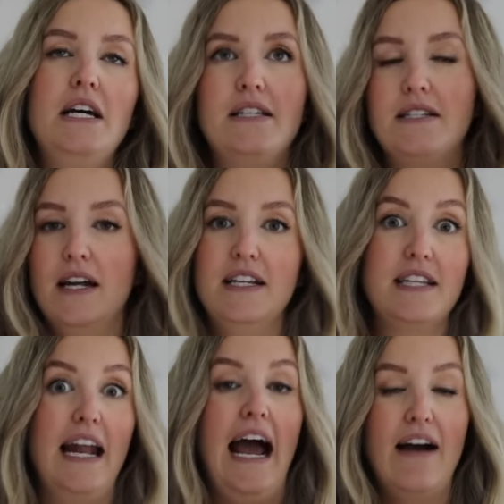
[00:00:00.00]
studies
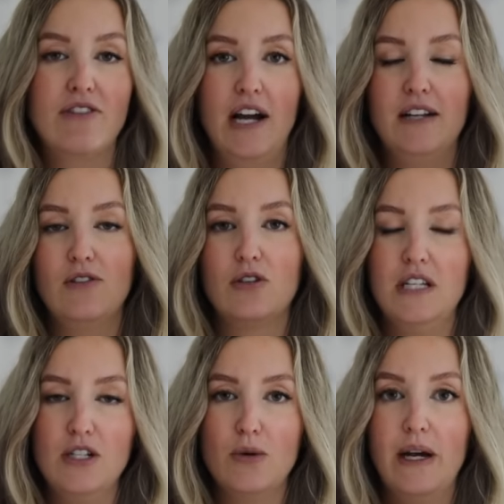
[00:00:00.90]
that have kind of
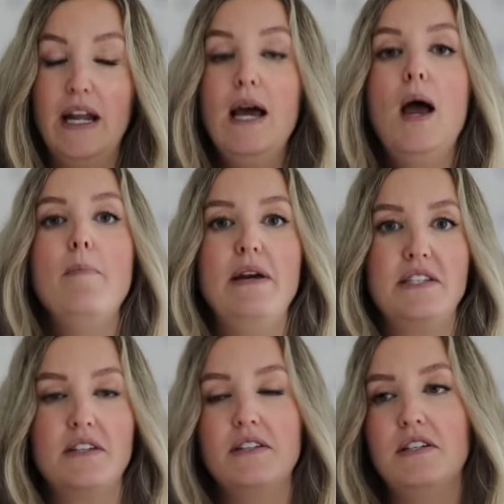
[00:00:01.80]
looked into it
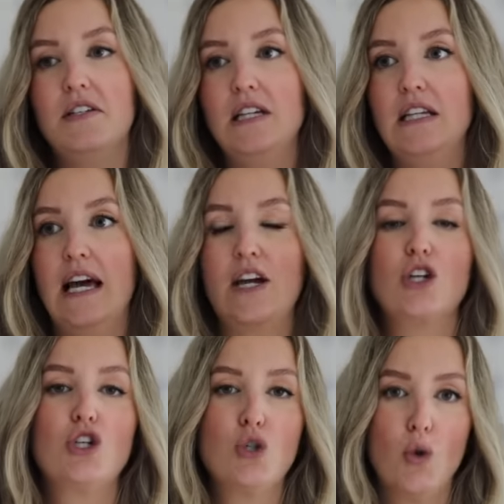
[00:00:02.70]
basically see
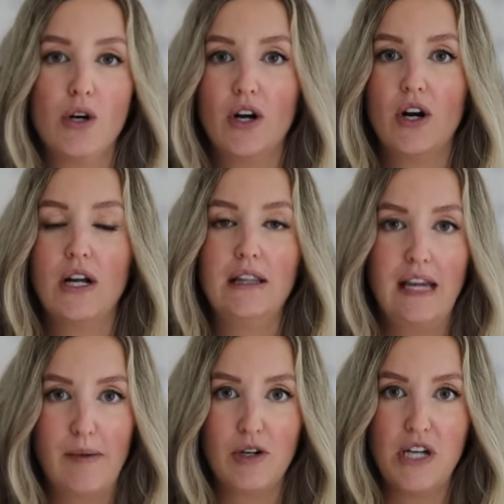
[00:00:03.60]
like shorter
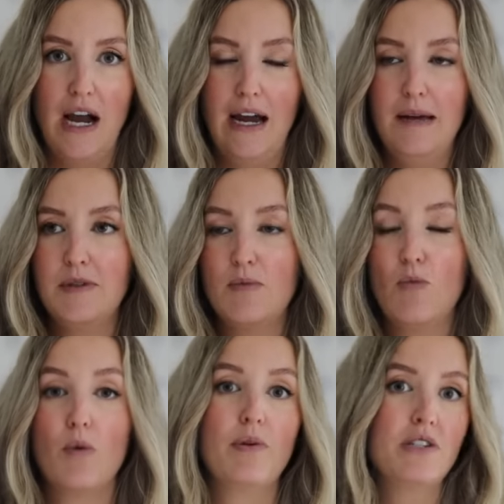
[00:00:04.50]
labor times,
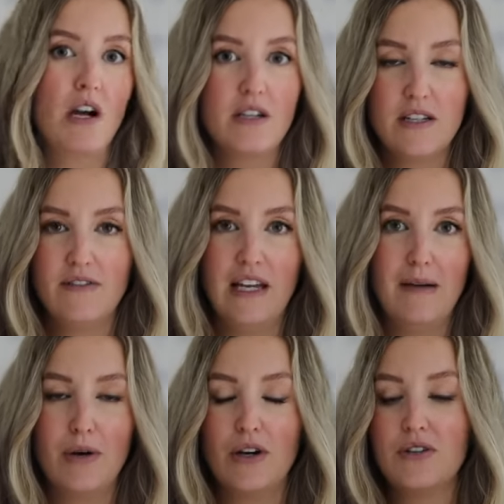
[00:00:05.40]
more productive
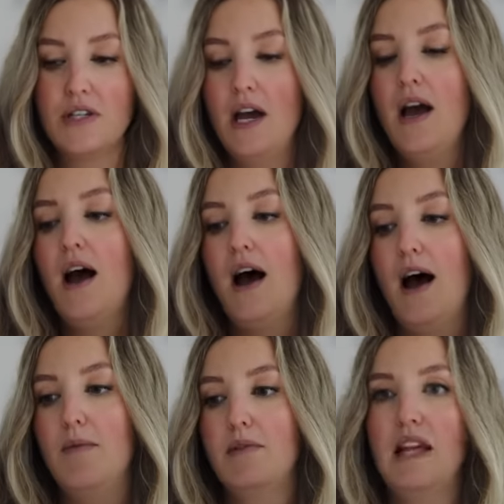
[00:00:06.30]
labors,
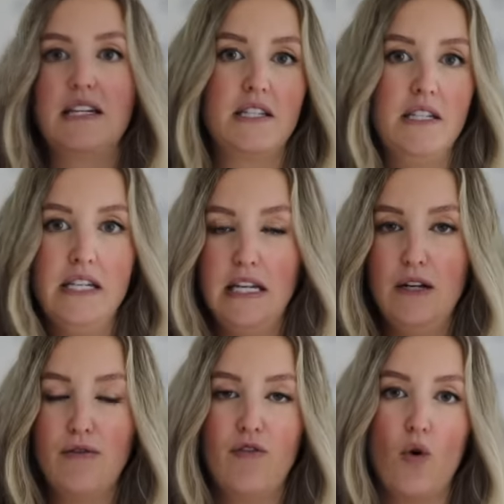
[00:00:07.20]
less
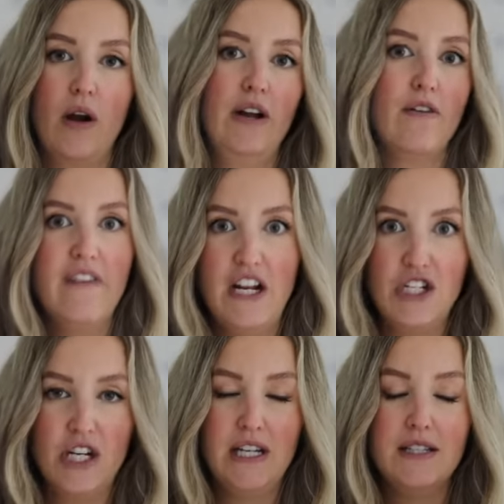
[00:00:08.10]
need for
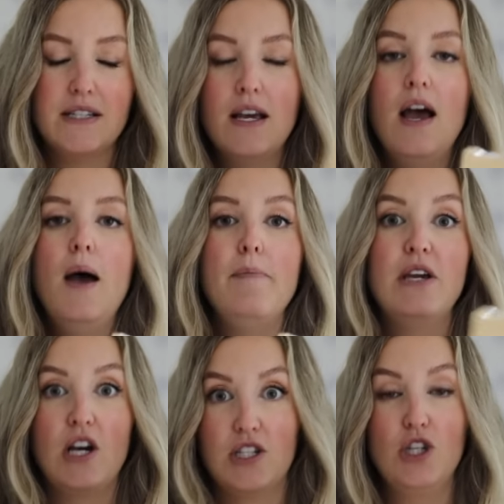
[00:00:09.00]
interventions,
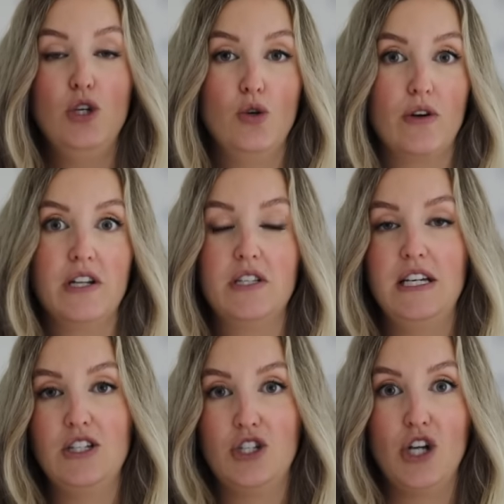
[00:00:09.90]
because the uterus
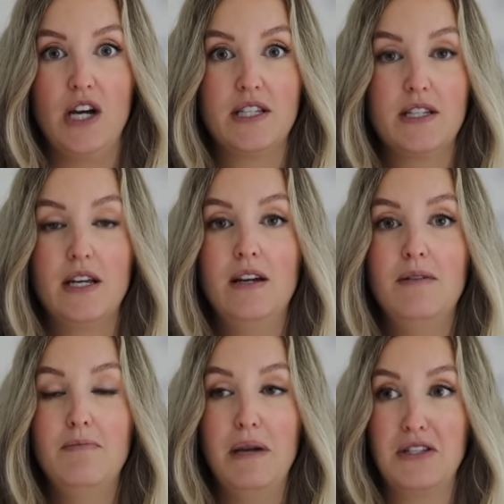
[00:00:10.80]
is just
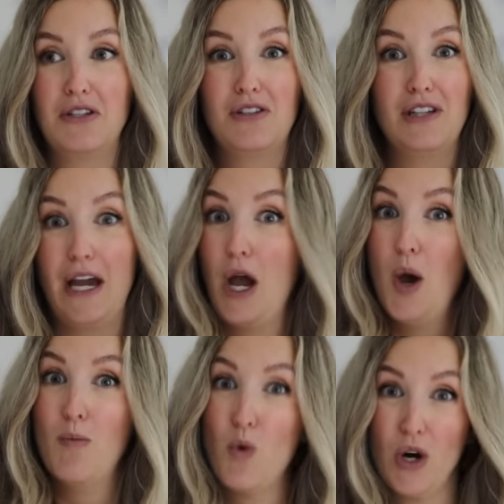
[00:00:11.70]
basically
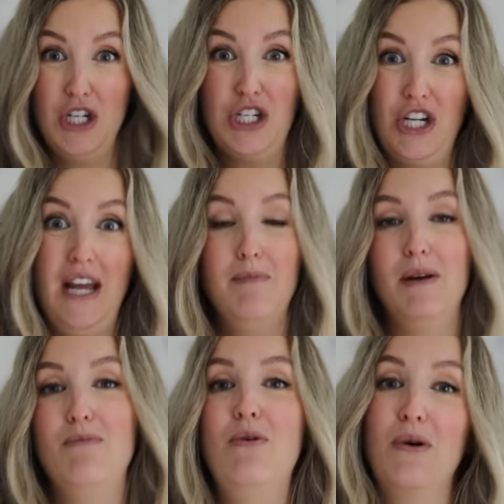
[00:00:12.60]
like more in shape
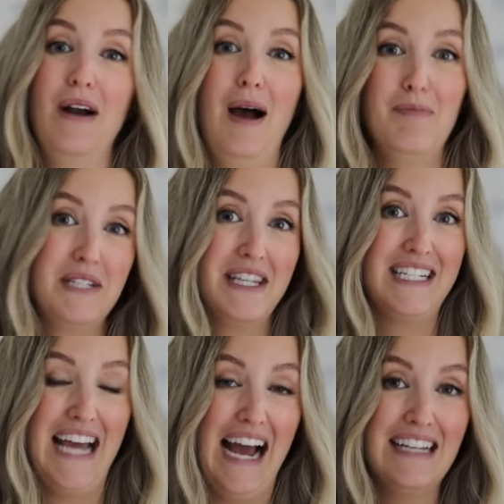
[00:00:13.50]
and more up to the
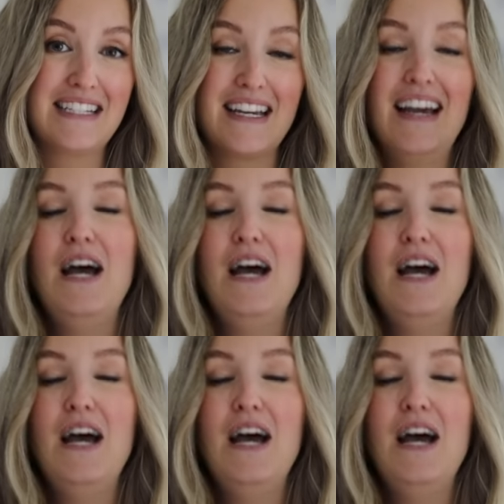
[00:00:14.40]
task.